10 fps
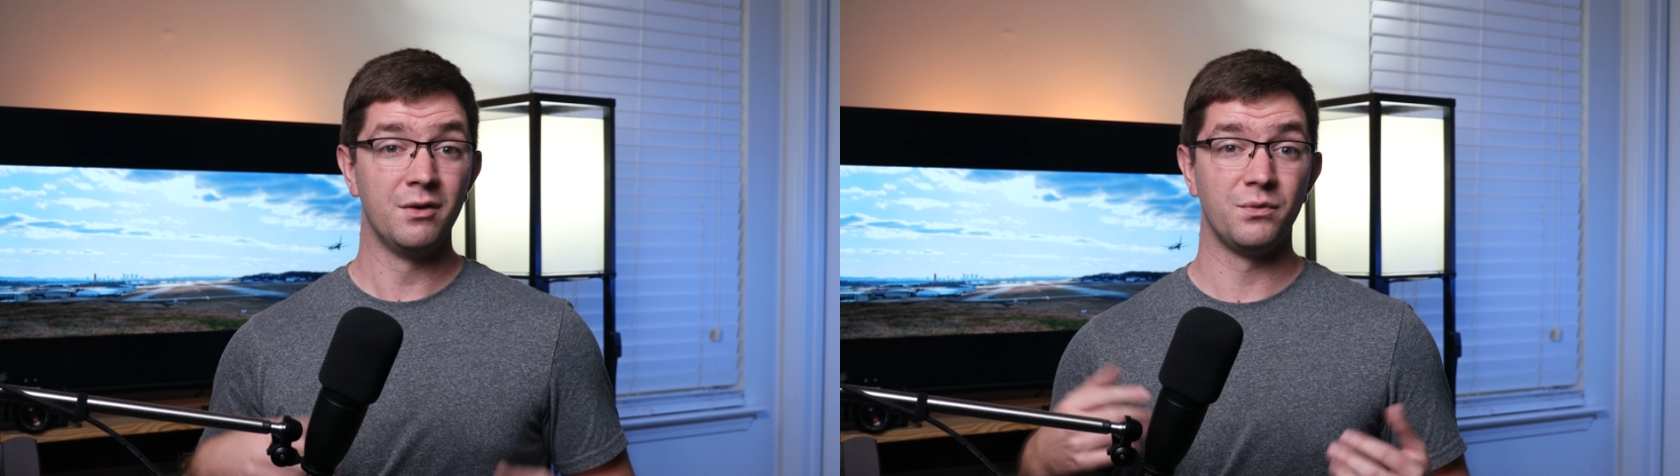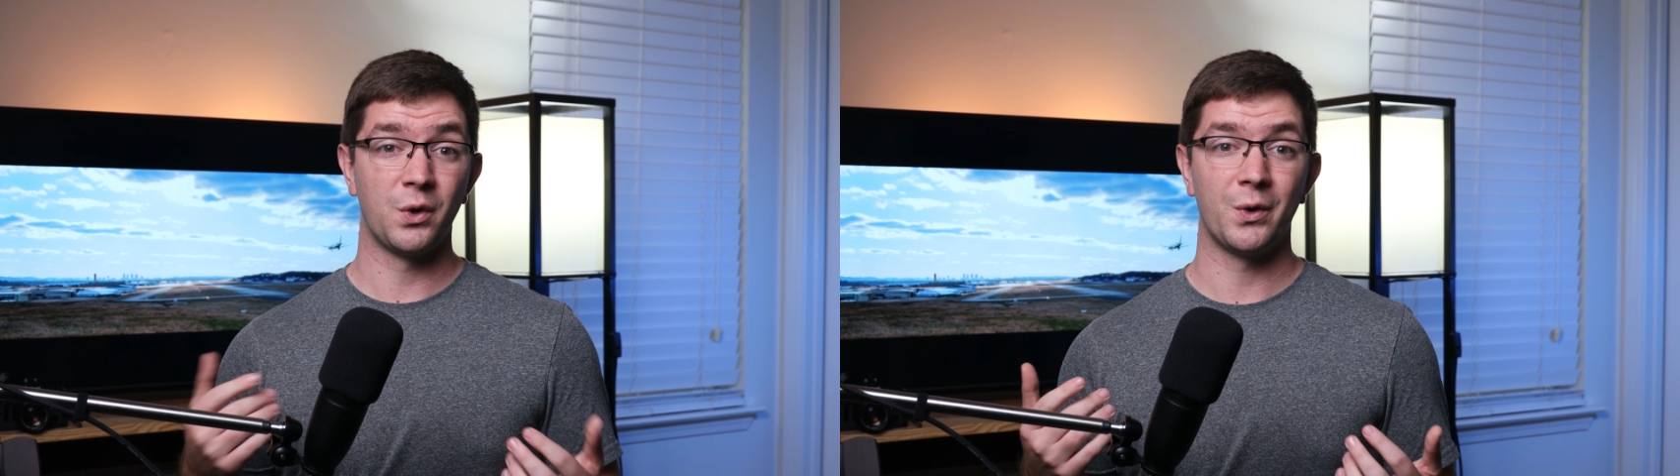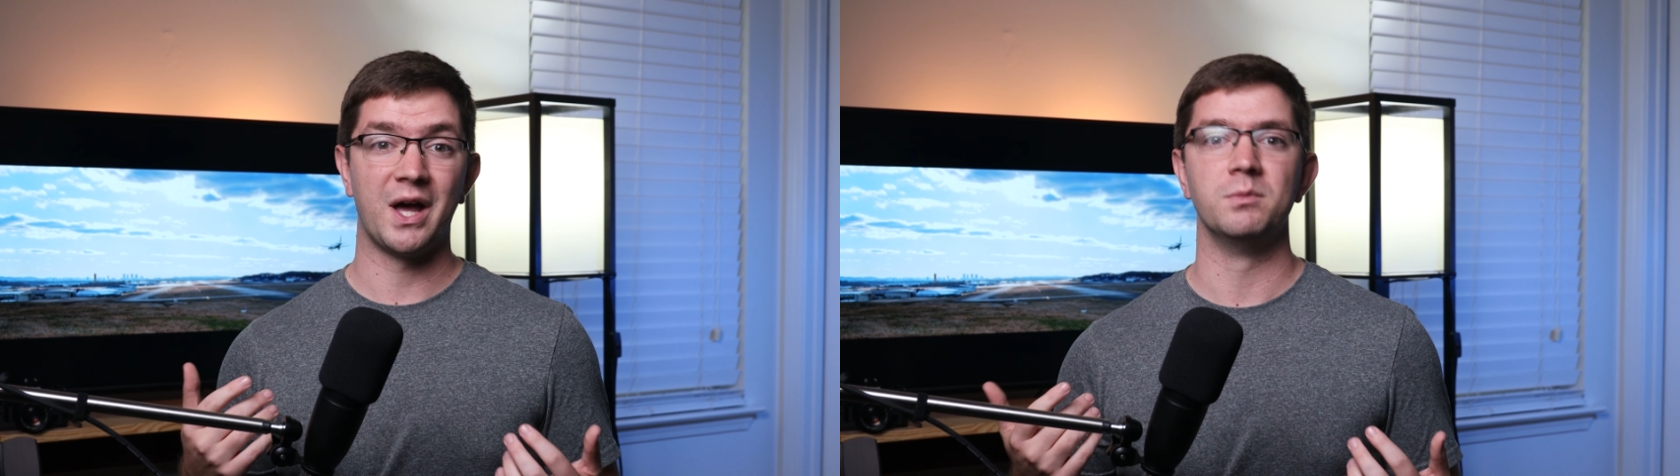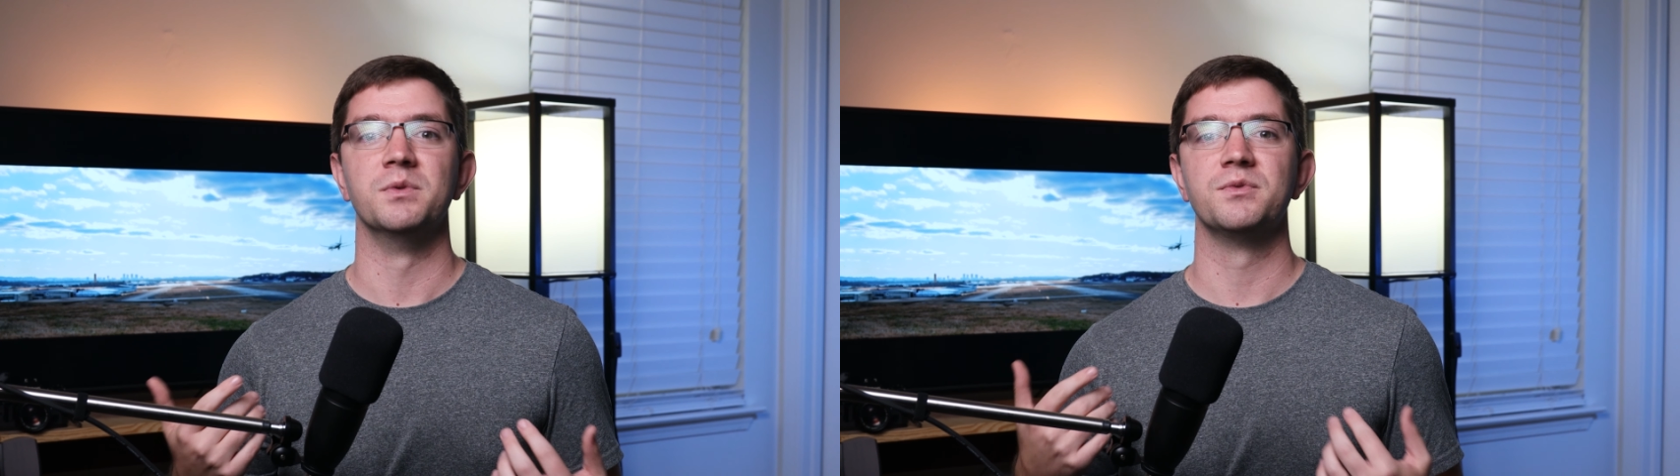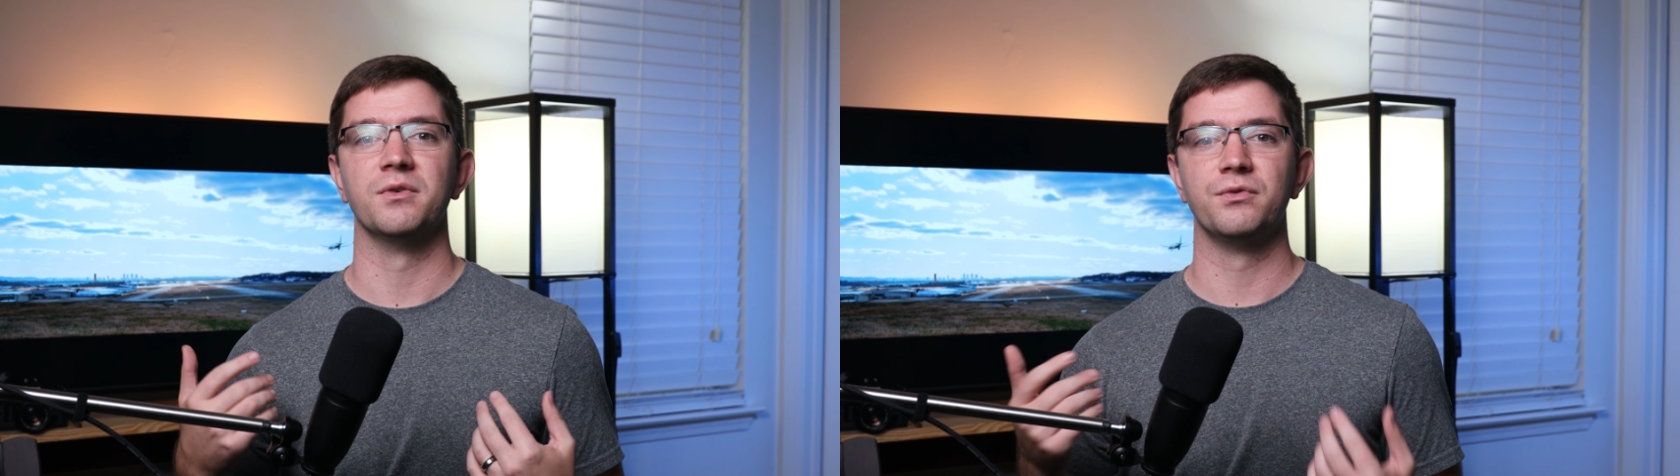photo
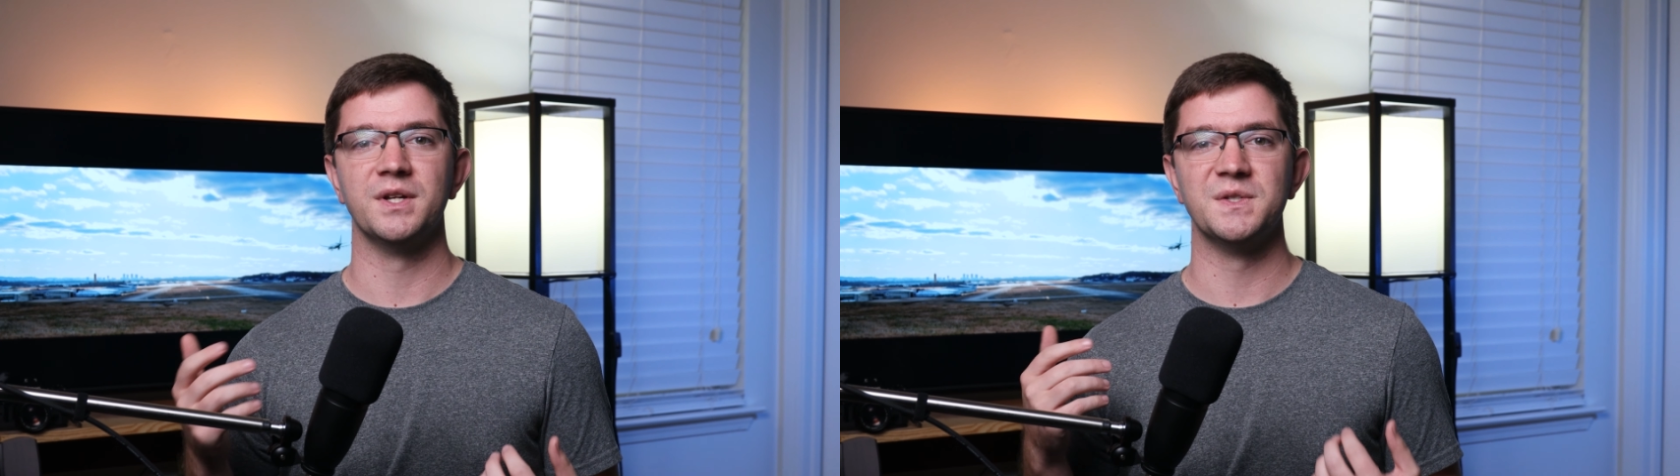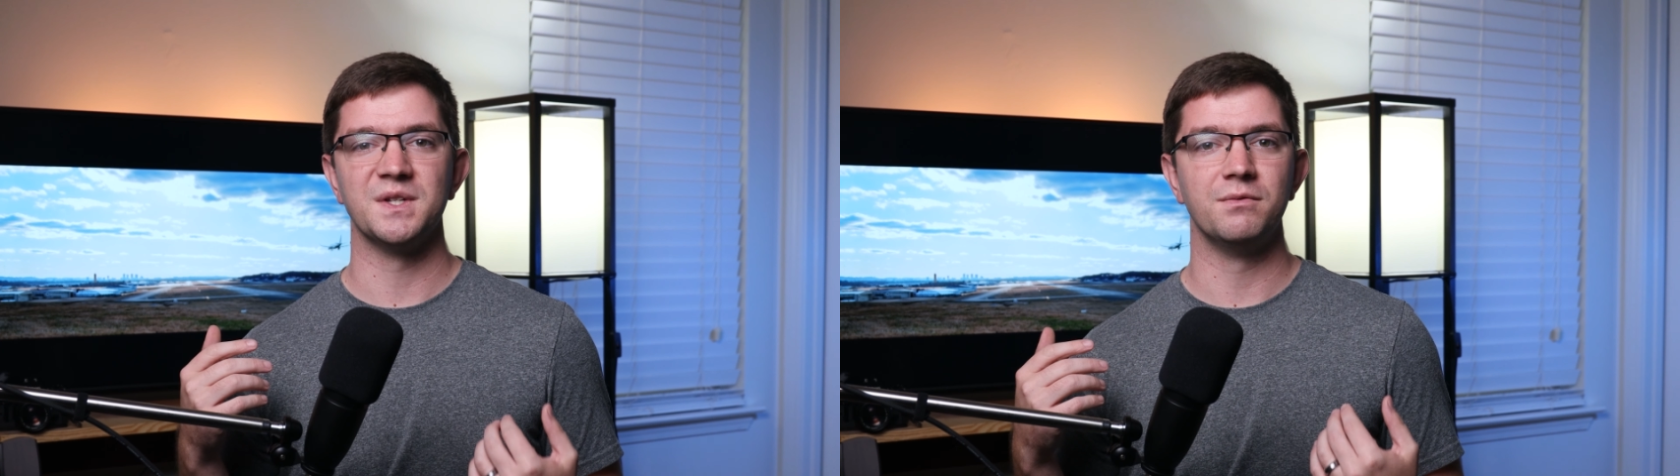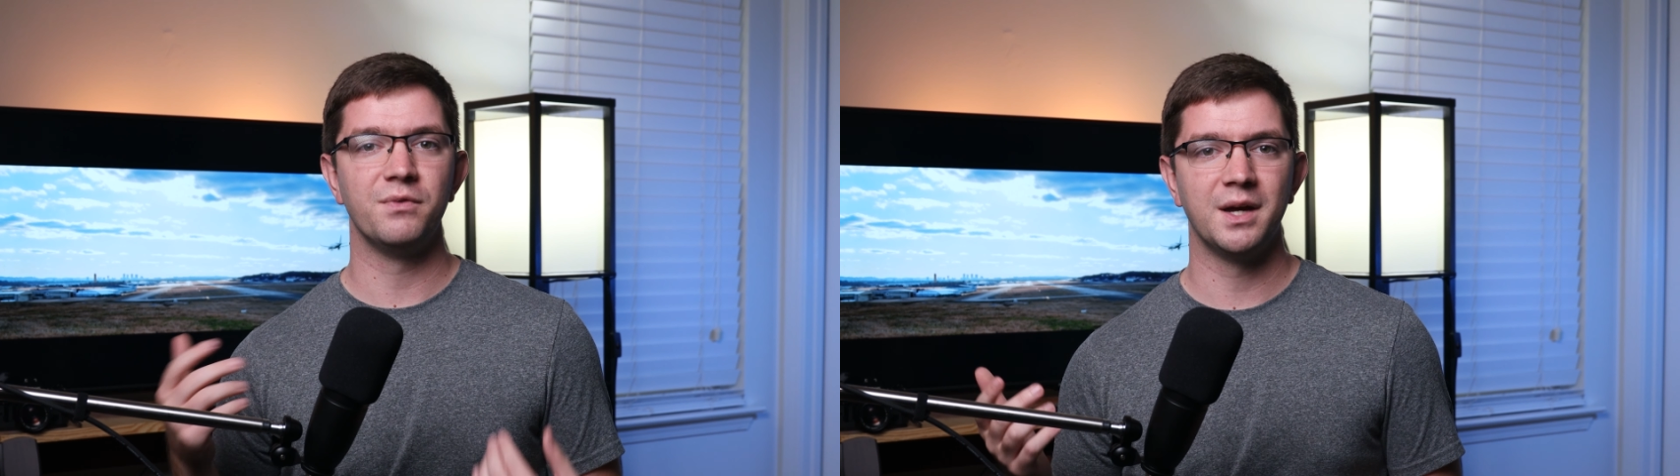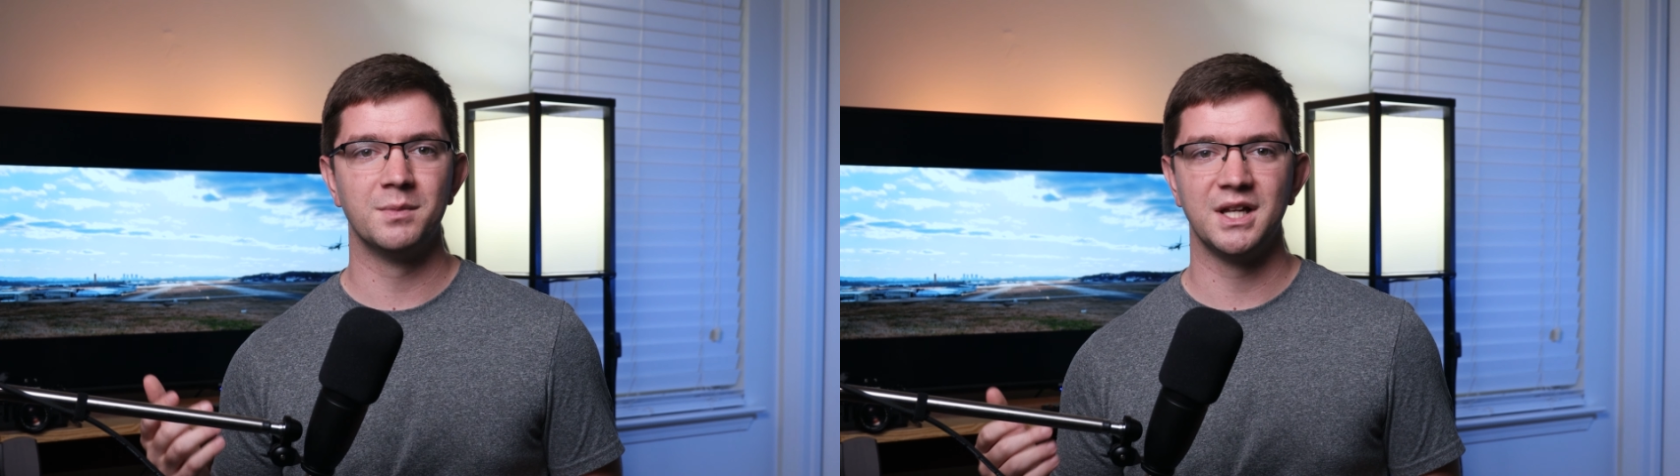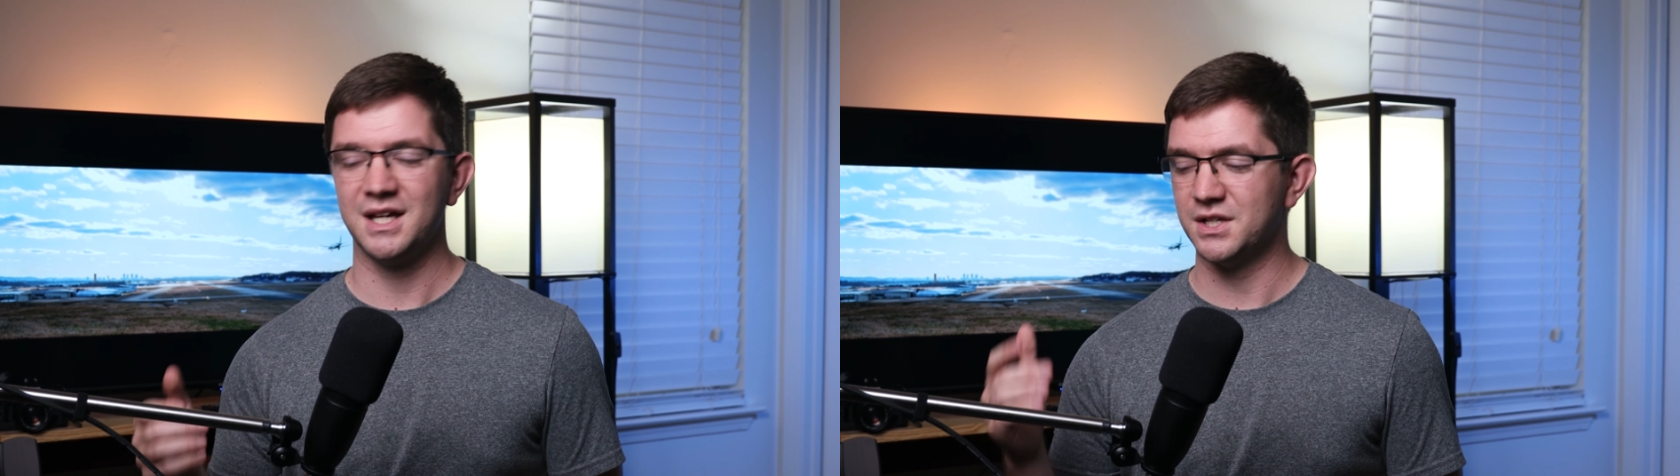albums for friends and family,